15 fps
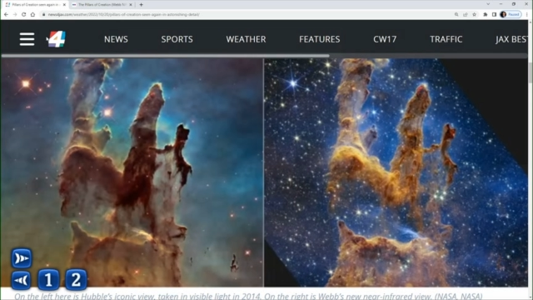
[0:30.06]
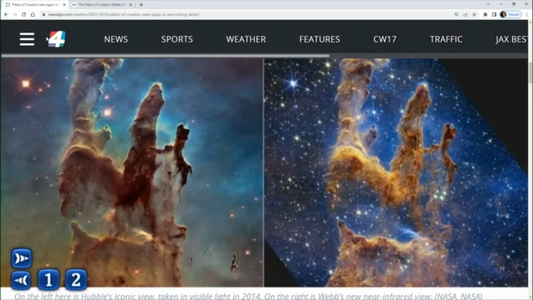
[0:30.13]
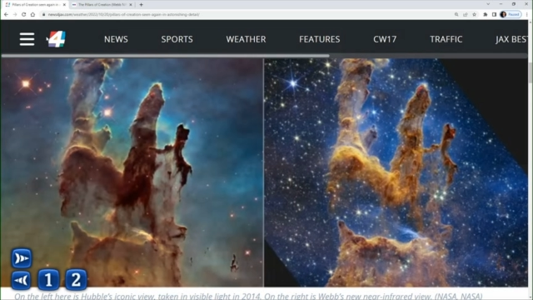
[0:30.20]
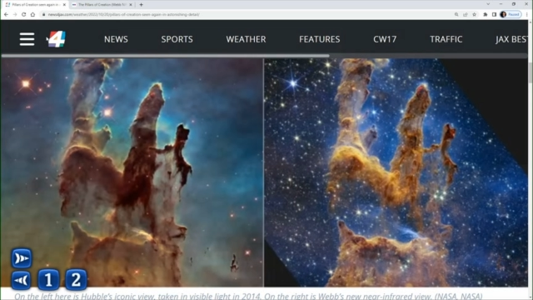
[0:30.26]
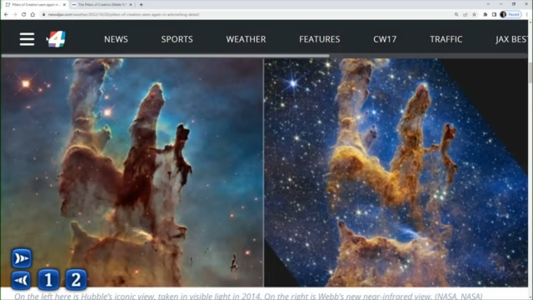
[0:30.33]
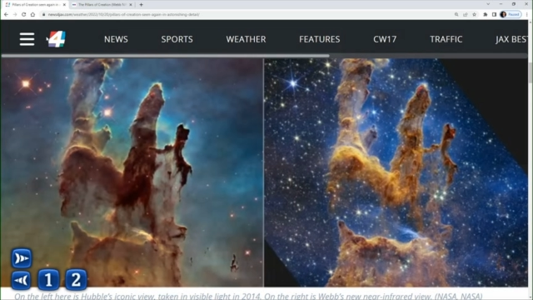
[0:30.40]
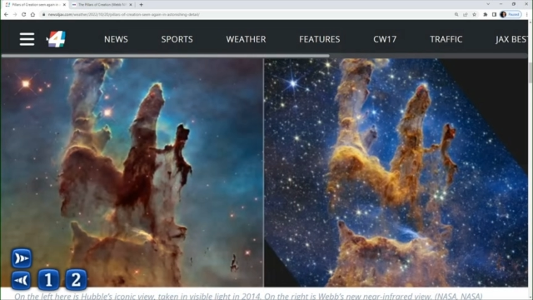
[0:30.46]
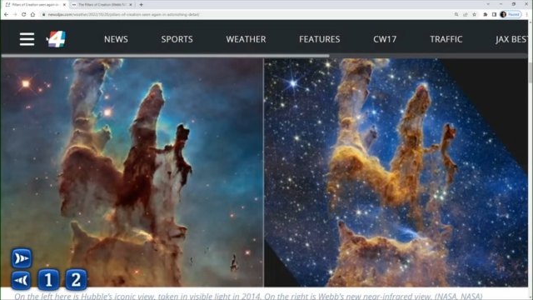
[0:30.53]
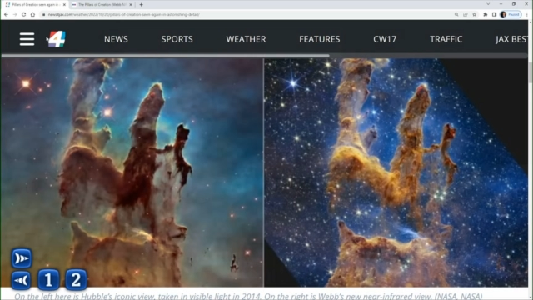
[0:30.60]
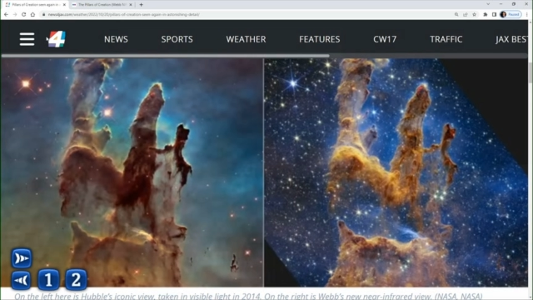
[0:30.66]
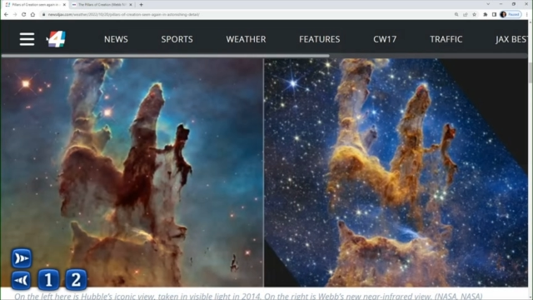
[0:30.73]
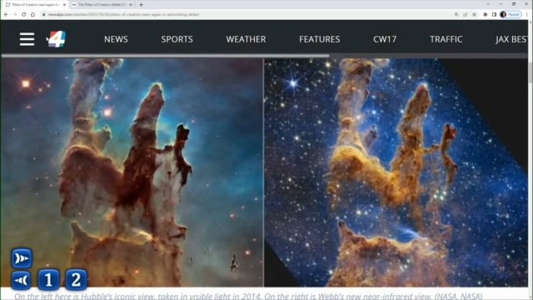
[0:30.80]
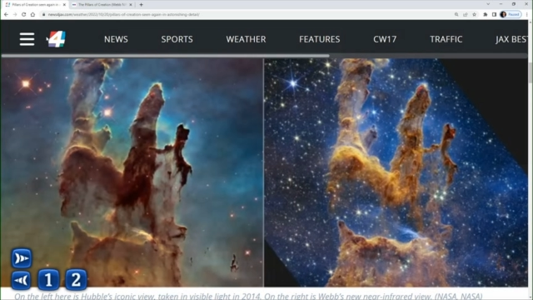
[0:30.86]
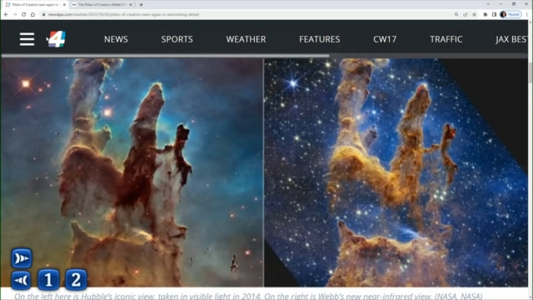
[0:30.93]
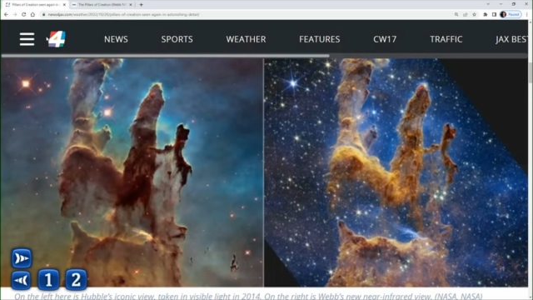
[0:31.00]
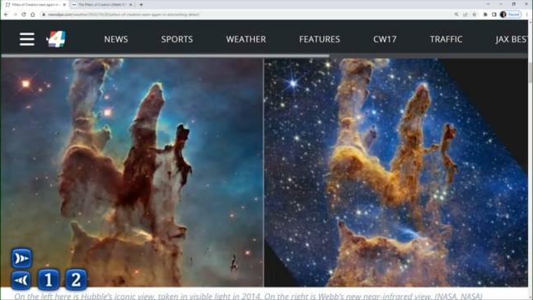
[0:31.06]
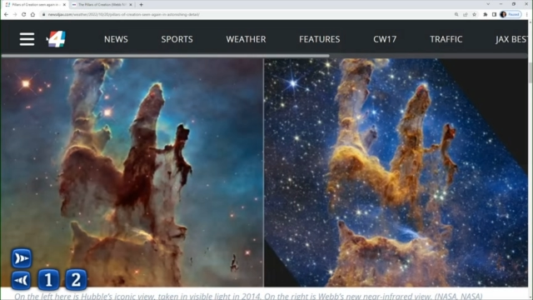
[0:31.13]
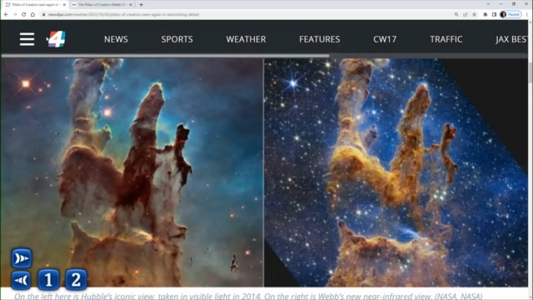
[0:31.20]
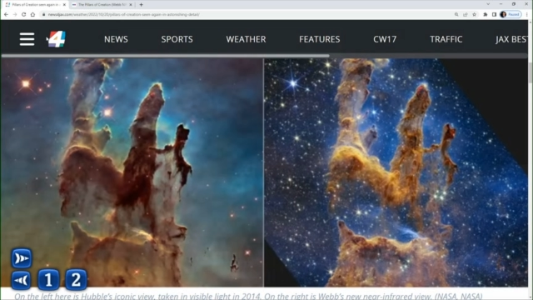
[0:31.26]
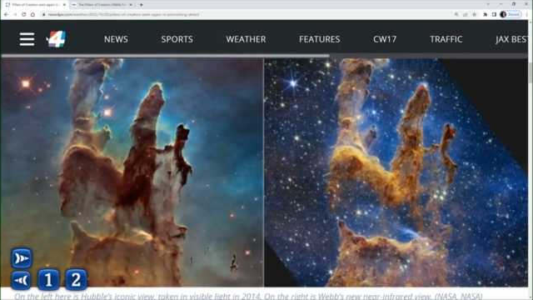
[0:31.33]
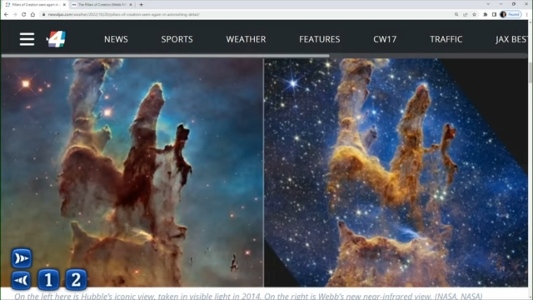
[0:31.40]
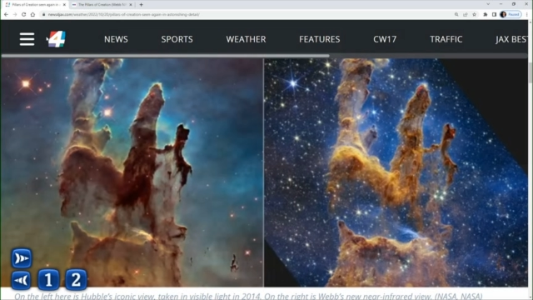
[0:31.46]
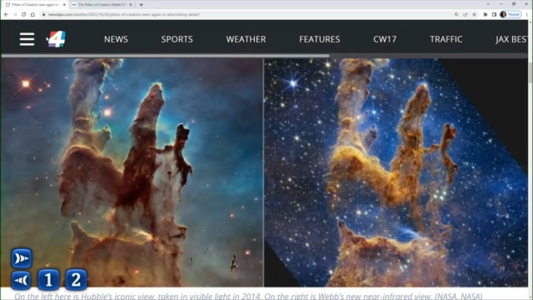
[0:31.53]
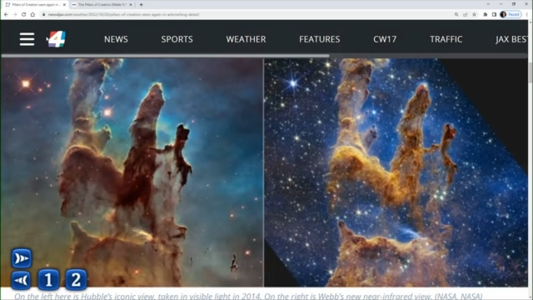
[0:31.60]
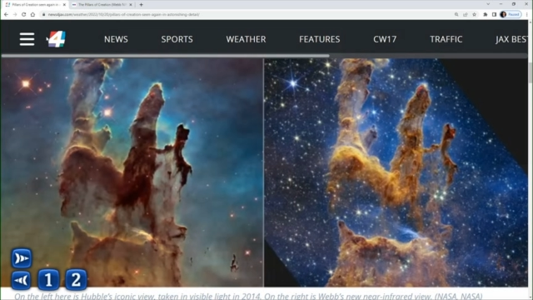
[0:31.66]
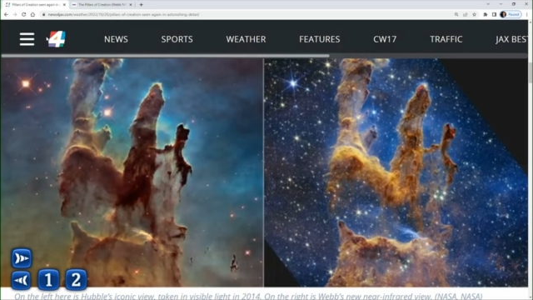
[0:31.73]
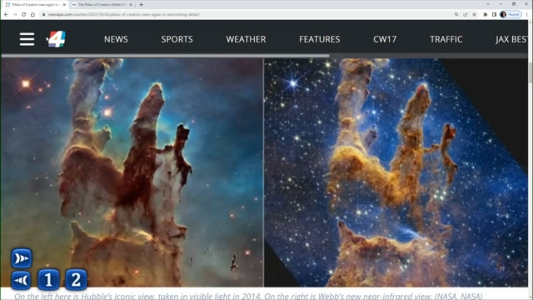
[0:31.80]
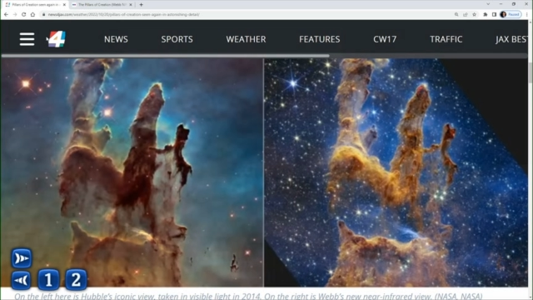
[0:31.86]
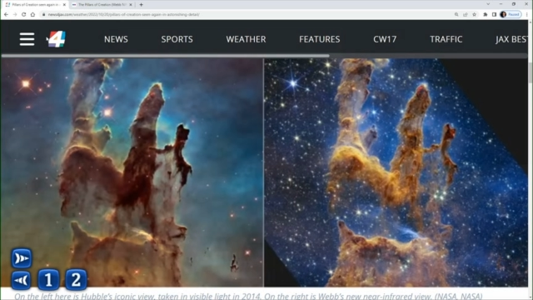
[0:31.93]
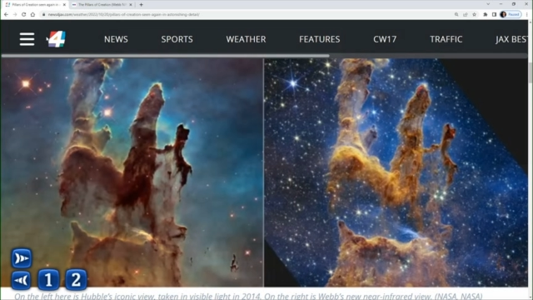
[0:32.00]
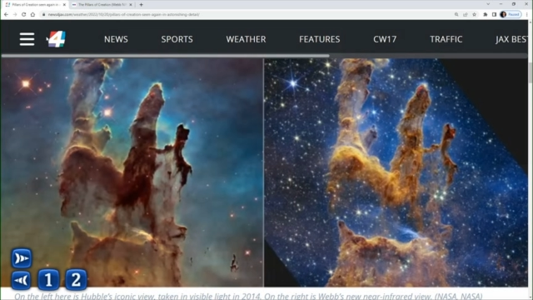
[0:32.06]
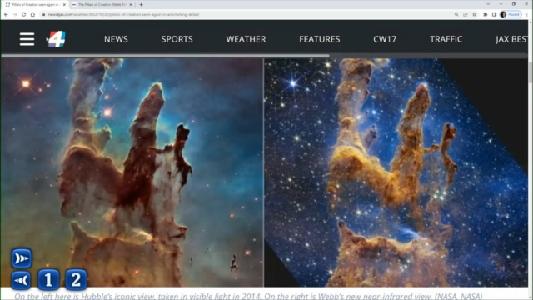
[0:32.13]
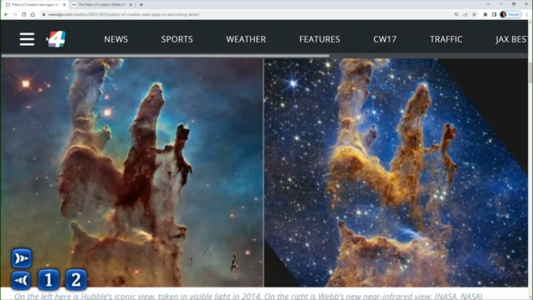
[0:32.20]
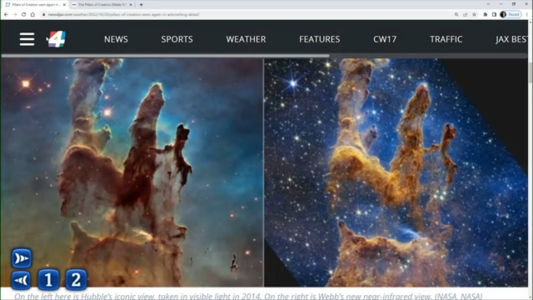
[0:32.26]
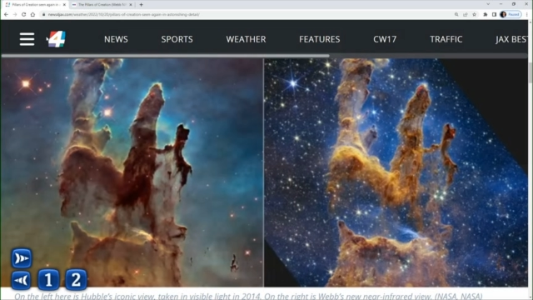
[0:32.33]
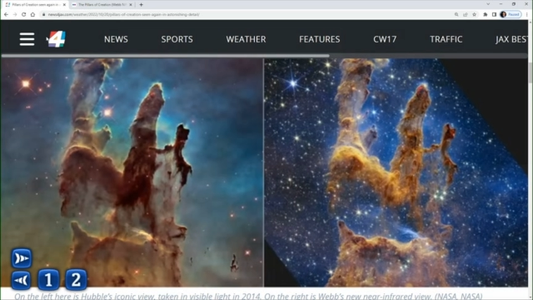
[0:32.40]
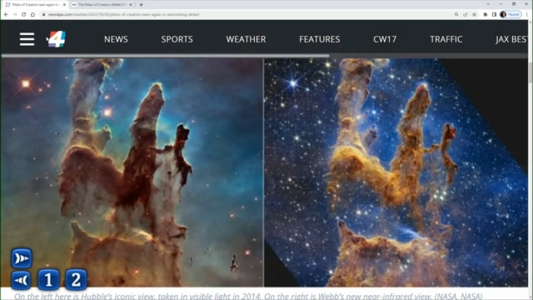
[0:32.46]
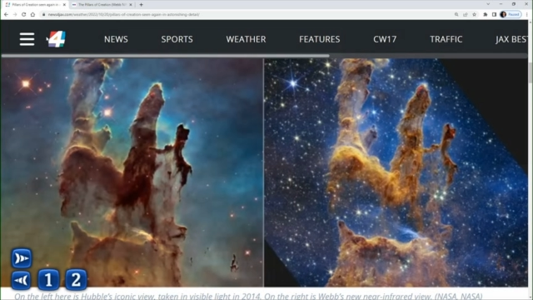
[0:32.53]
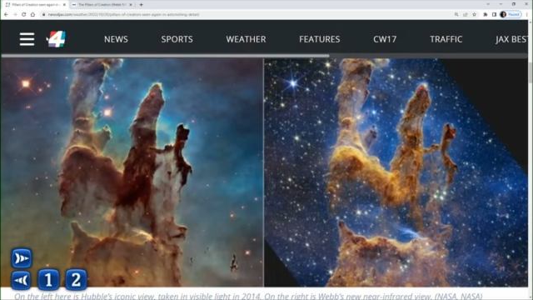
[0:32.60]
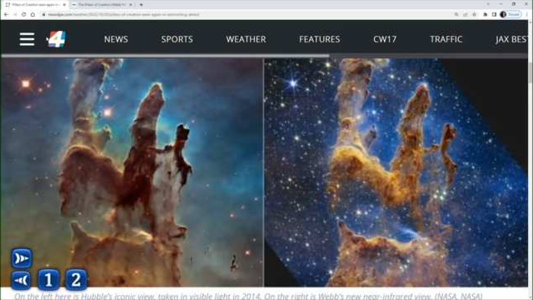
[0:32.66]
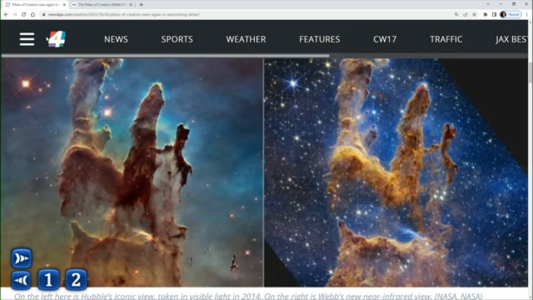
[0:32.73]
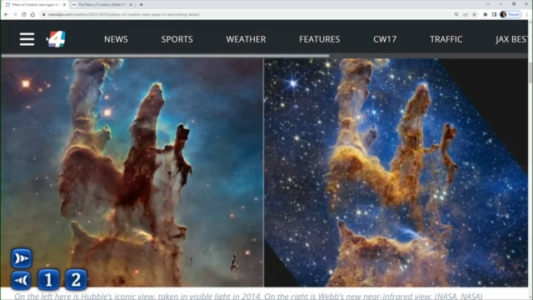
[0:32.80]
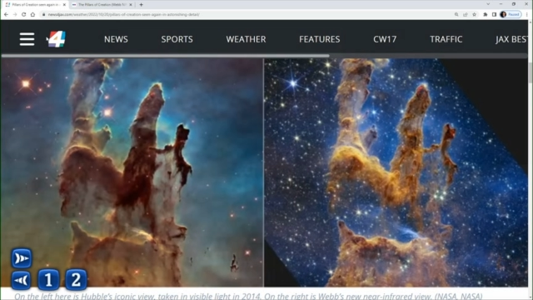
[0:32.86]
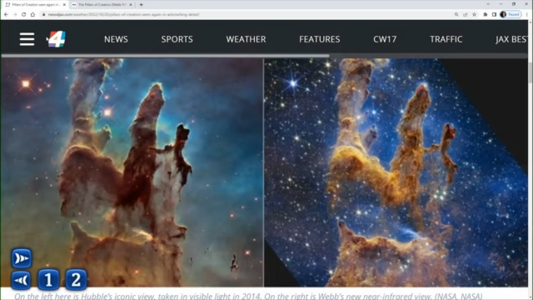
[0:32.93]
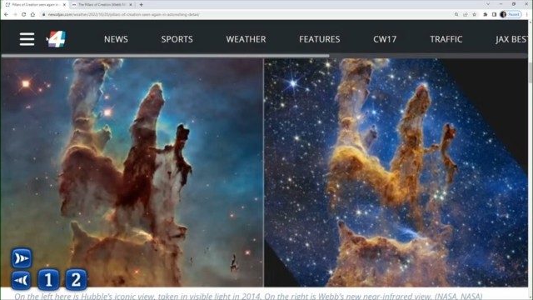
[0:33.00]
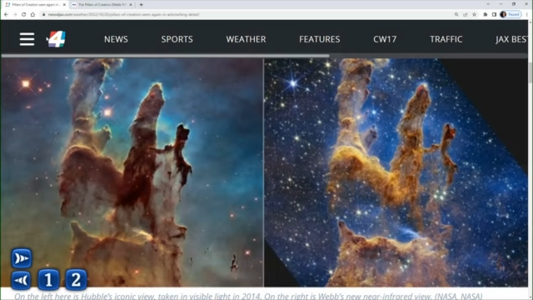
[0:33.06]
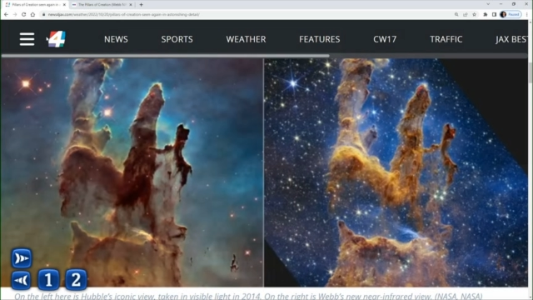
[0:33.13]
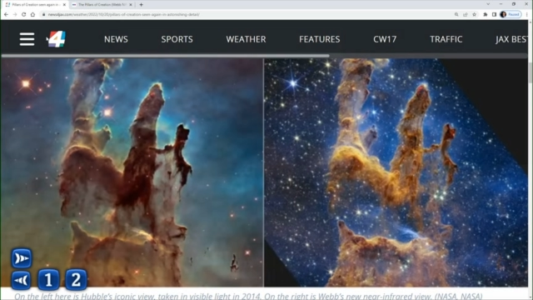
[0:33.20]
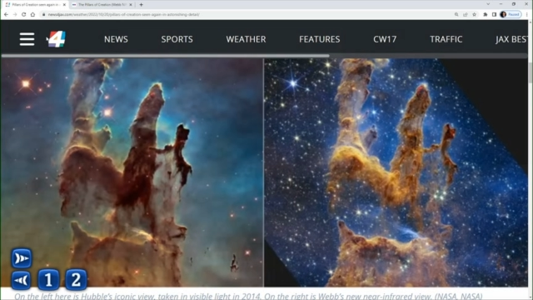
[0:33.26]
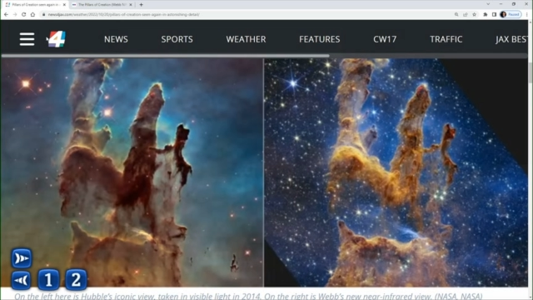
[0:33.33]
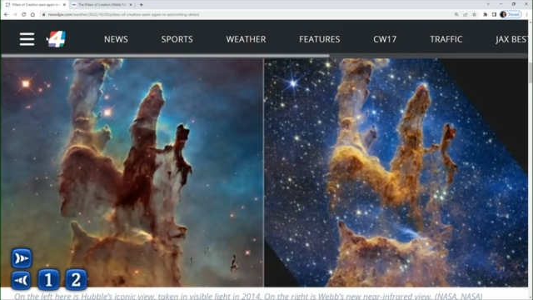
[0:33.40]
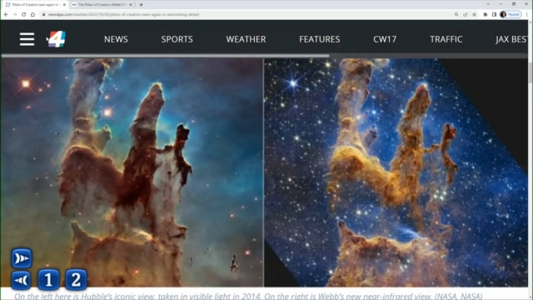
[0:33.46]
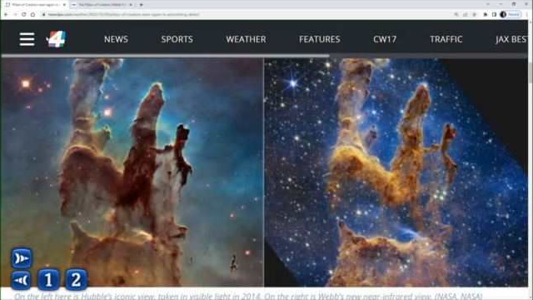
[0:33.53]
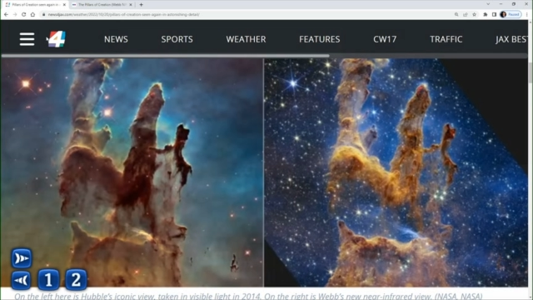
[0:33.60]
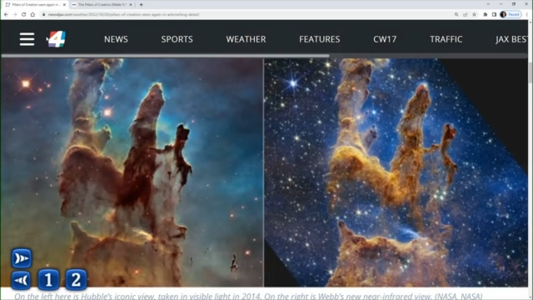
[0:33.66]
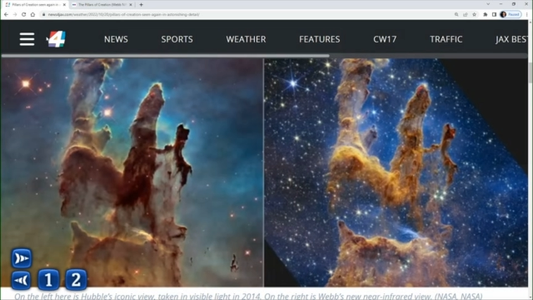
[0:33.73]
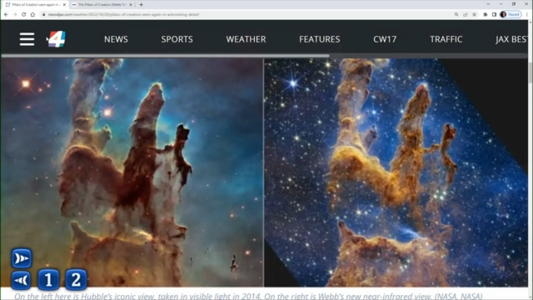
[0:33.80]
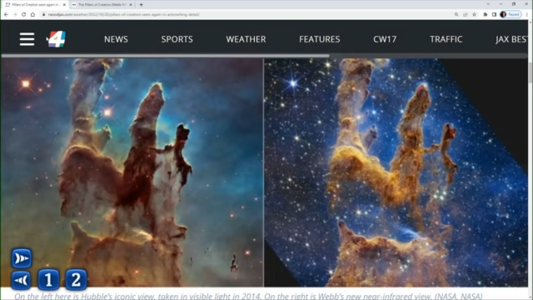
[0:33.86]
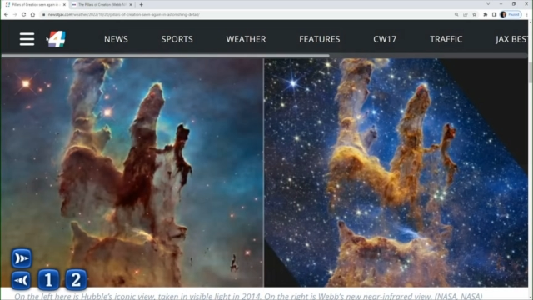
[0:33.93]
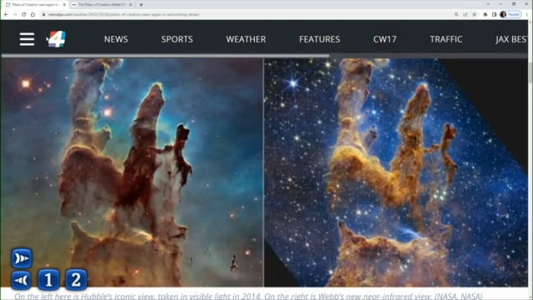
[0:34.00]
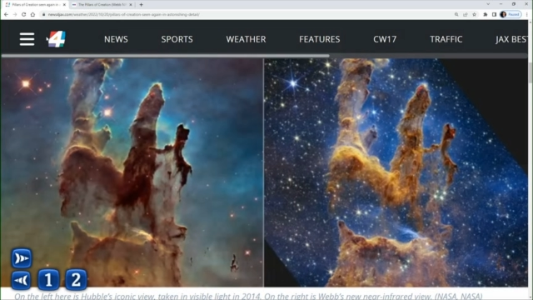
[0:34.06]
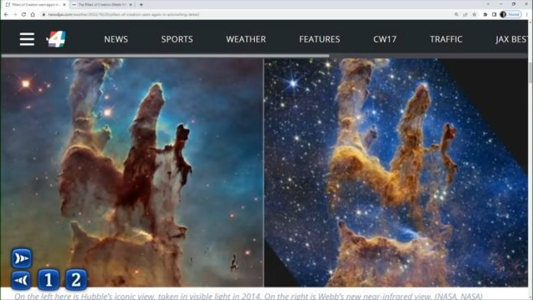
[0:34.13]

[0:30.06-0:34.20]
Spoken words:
No face is visible, so there are no lips to read.